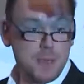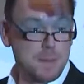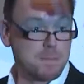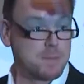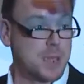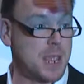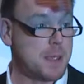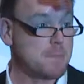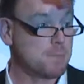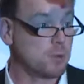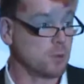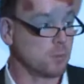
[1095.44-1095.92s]
be
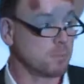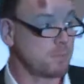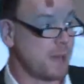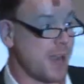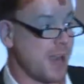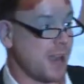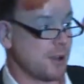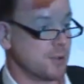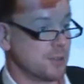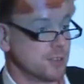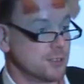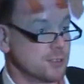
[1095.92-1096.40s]
people
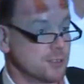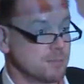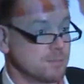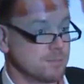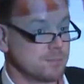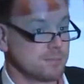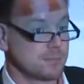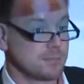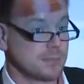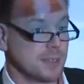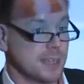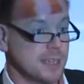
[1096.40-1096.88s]
powered
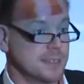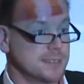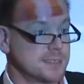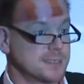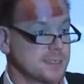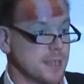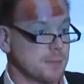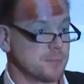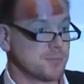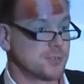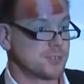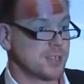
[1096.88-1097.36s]
in
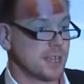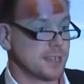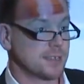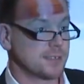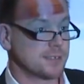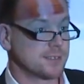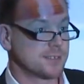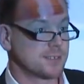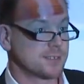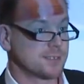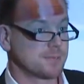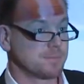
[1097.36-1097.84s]
some
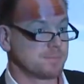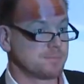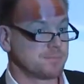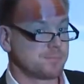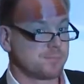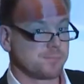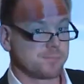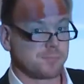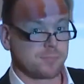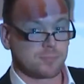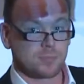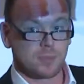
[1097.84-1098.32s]
sense.
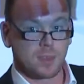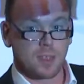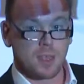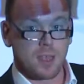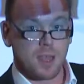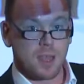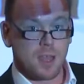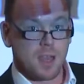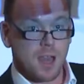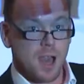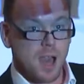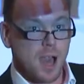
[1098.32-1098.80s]

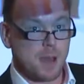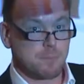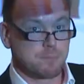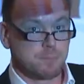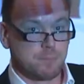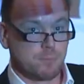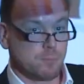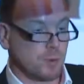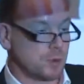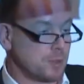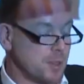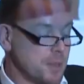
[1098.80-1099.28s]
Uh,
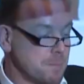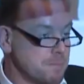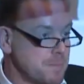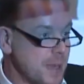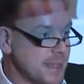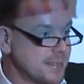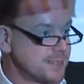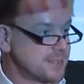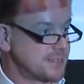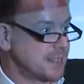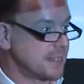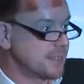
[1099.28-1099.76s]
one of the
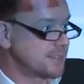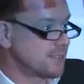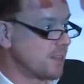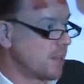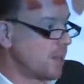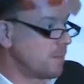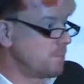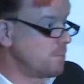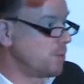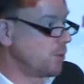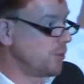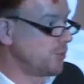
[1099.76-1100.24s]
best
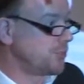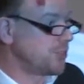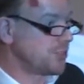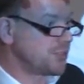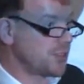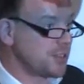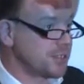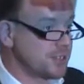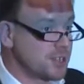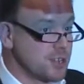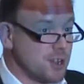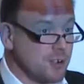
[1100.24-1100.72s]
examples
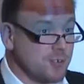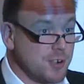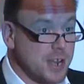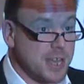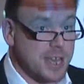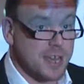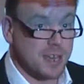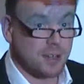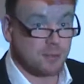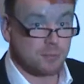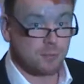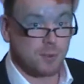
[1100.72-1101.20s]
is in
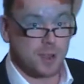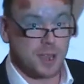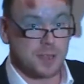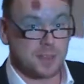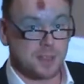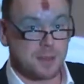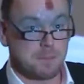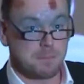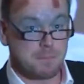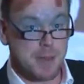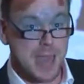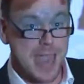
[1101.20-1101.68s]
Korea, where
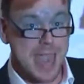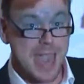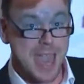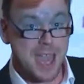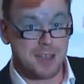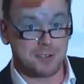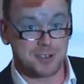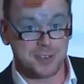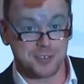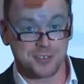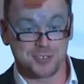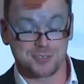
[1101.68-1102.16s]
the
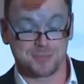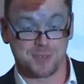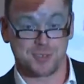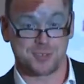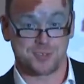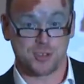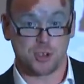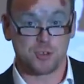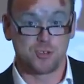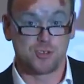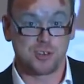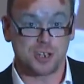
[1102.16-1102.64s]
mayor is
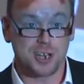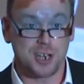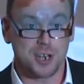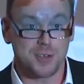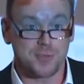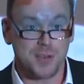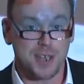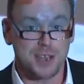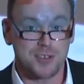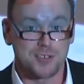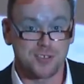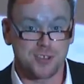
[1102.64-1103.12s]
social
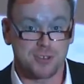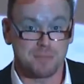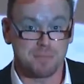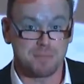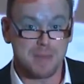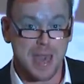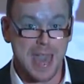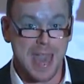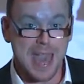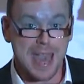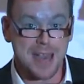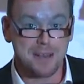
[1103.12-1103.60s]
innovation
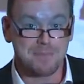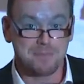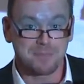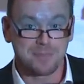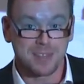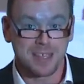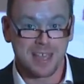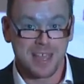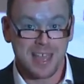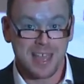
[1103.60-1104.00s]
mayor